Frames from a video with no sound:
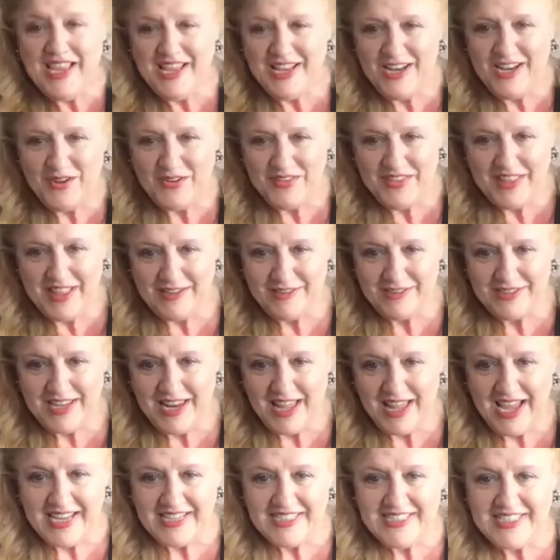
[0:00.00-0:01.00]
along those
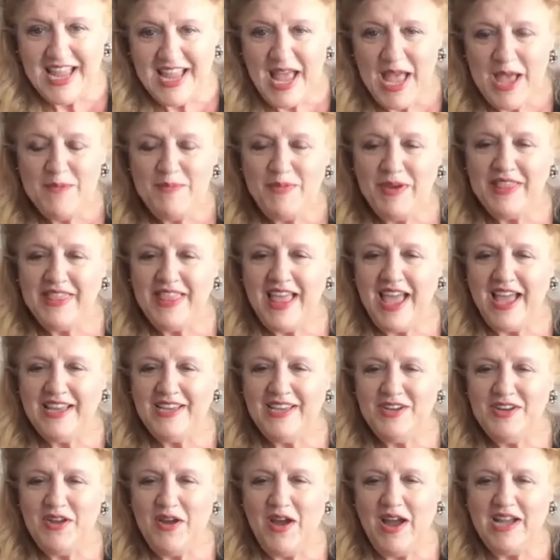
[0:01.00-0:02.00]
lines, but that,
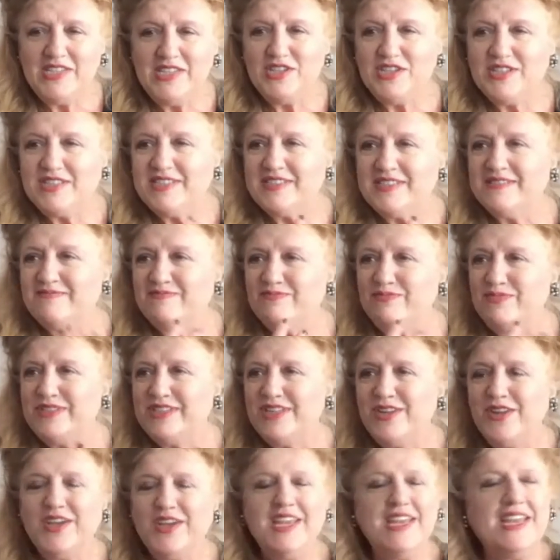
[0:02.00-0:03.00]
I just was
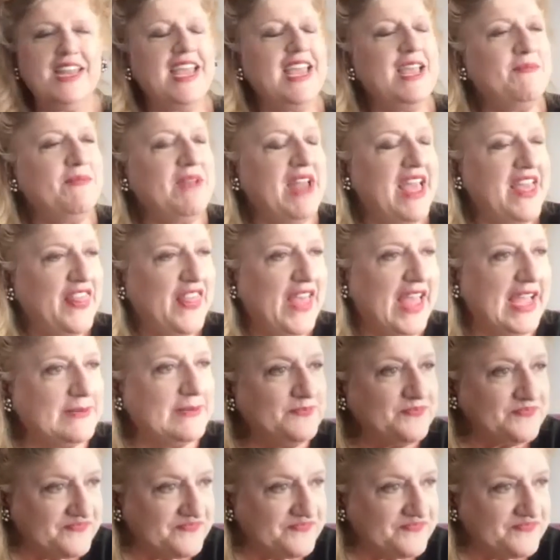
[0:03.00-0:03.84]
looking at him like that.